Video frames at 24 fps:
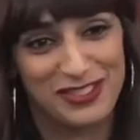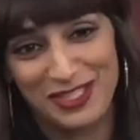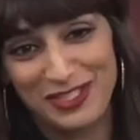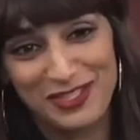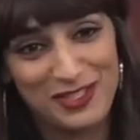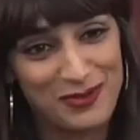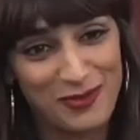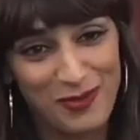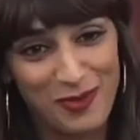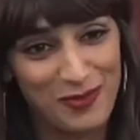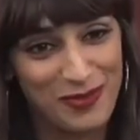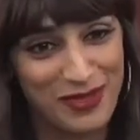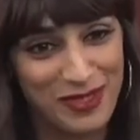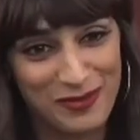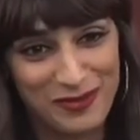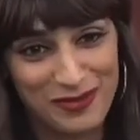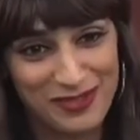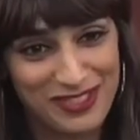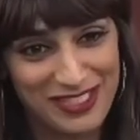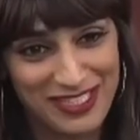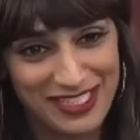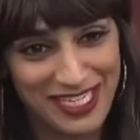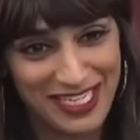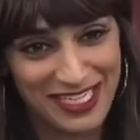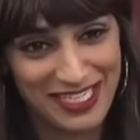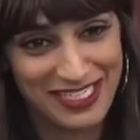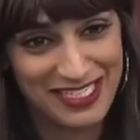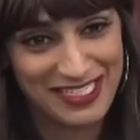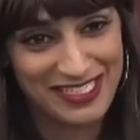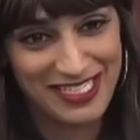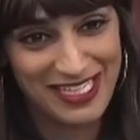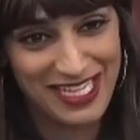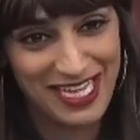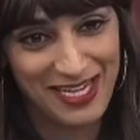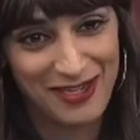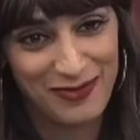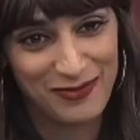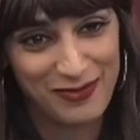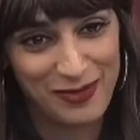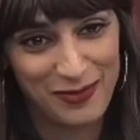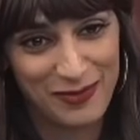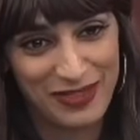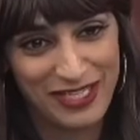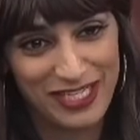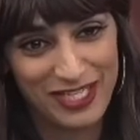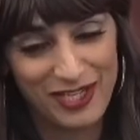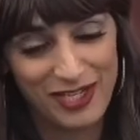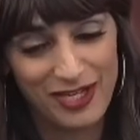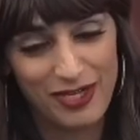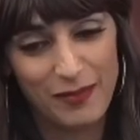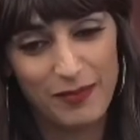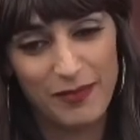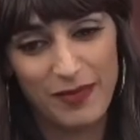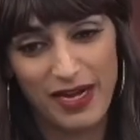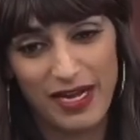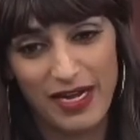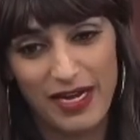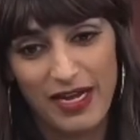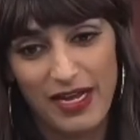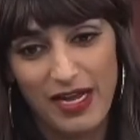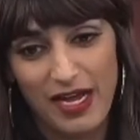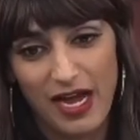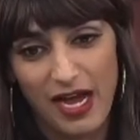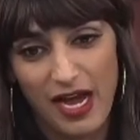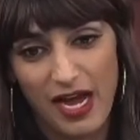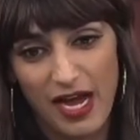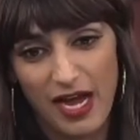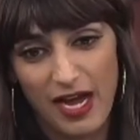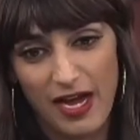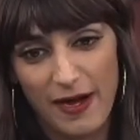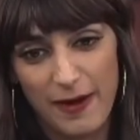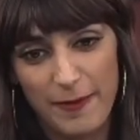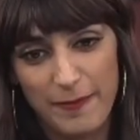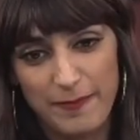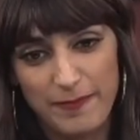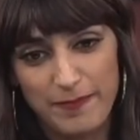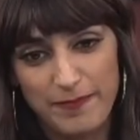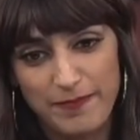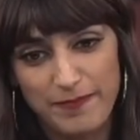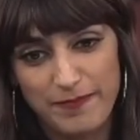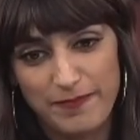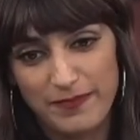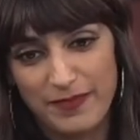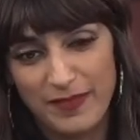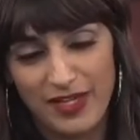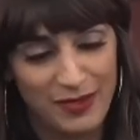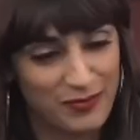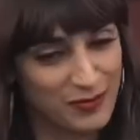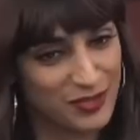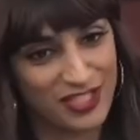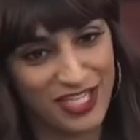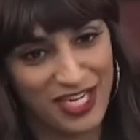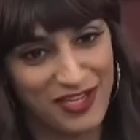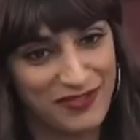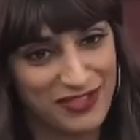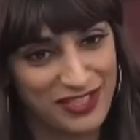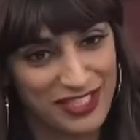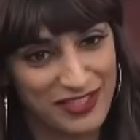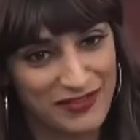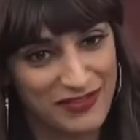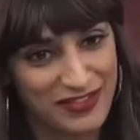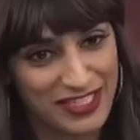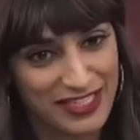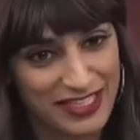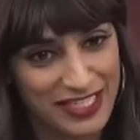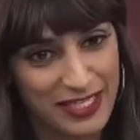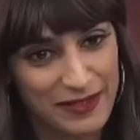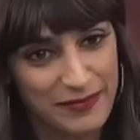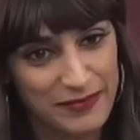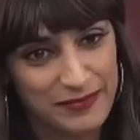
I just won't be able to get into that from here, but um, I'm just going to have to leave it at that.